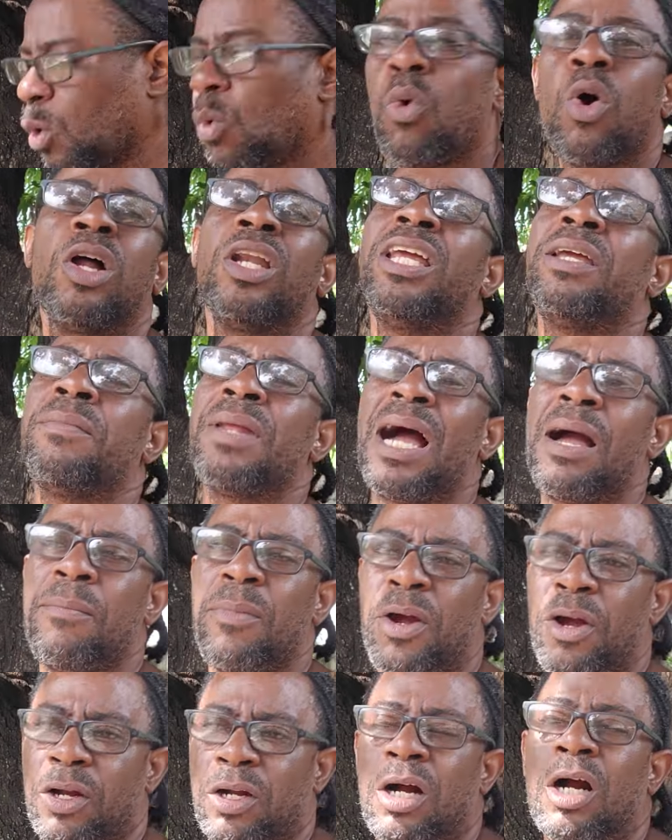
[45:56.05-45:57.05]
Wall it, the
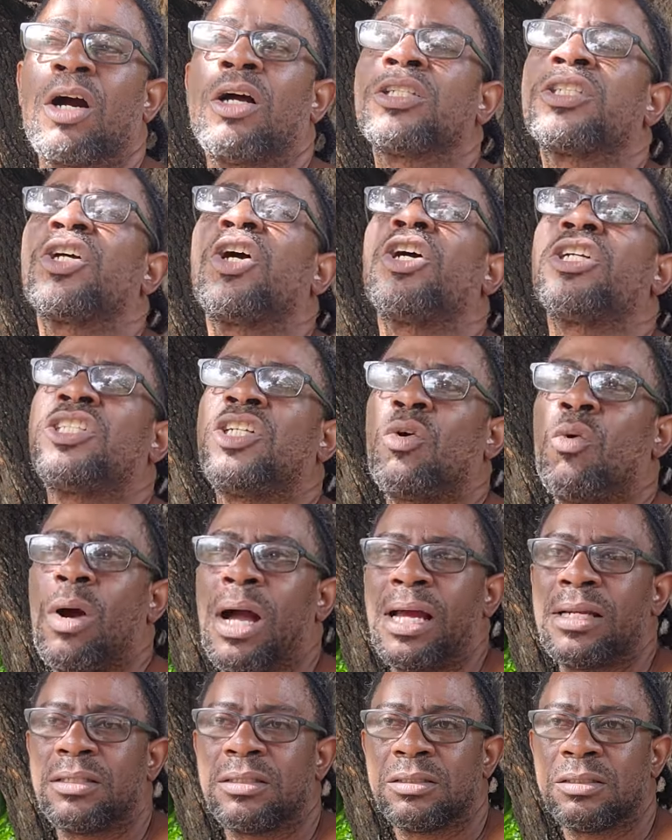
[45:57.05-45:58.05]
America. Go search you
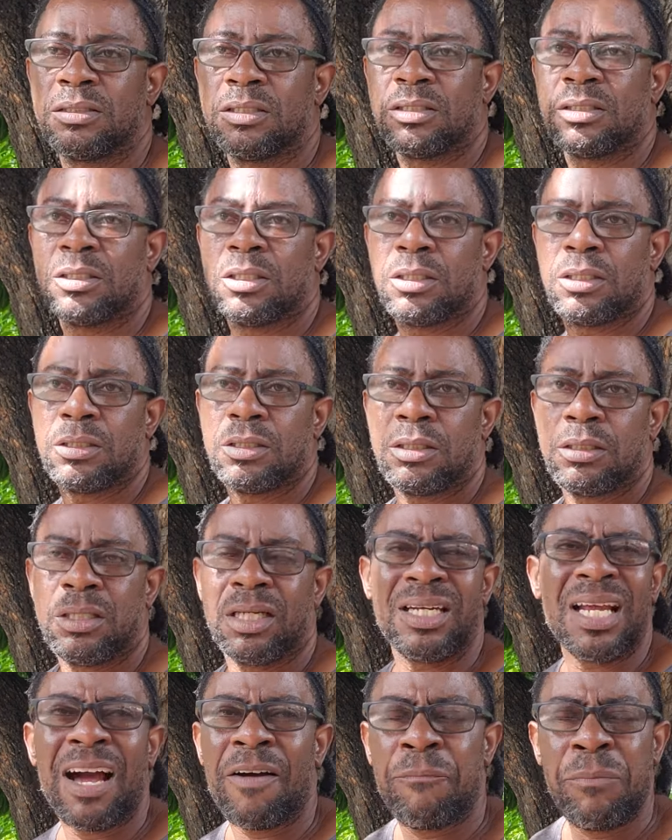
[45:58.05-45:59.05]
one.
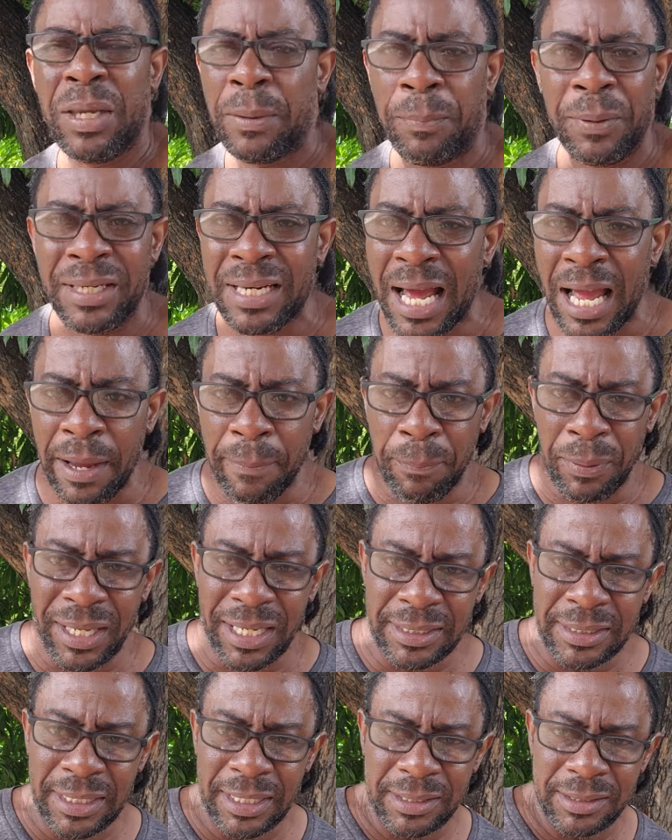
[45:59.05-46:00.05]
You know, people in high
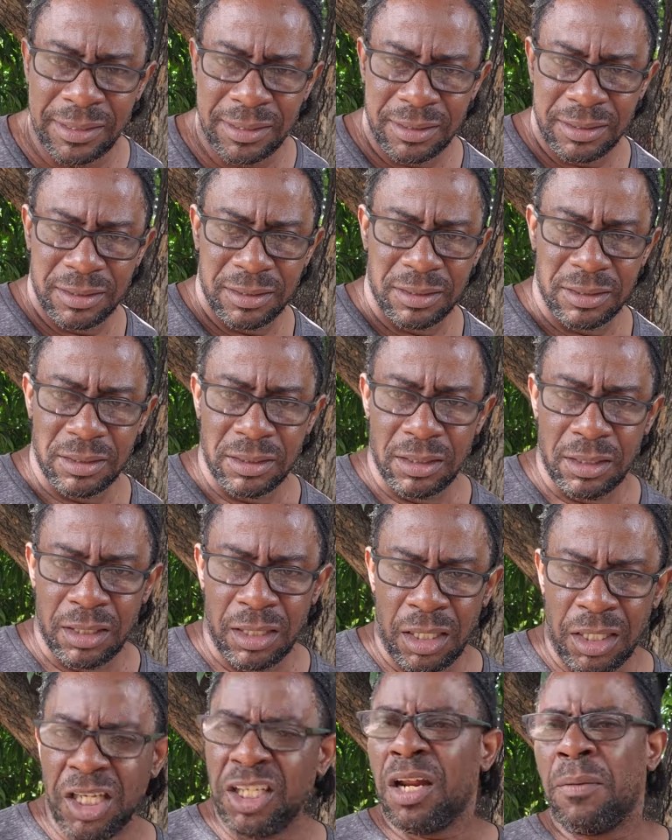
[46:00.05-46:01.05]
places.
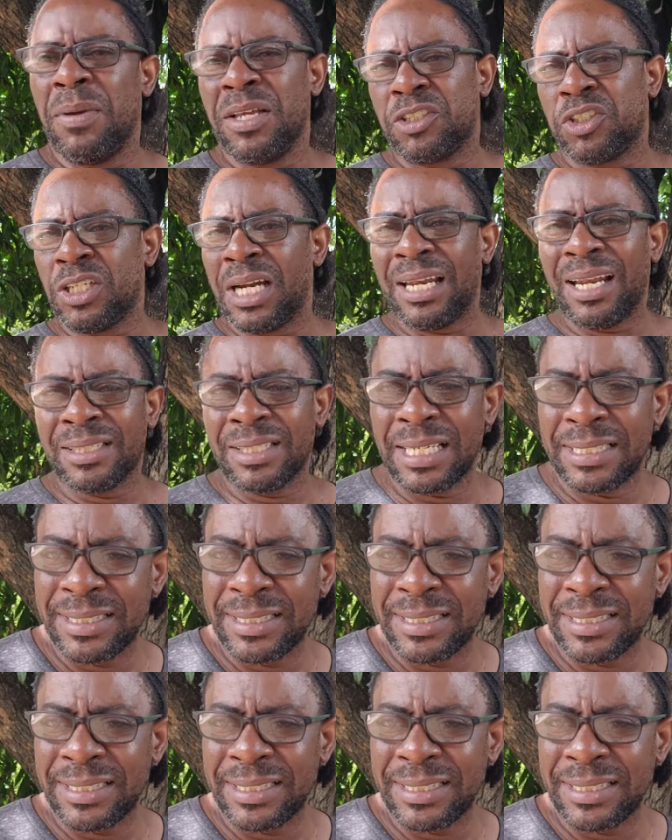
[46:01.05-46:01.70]
You know, mixing a lot of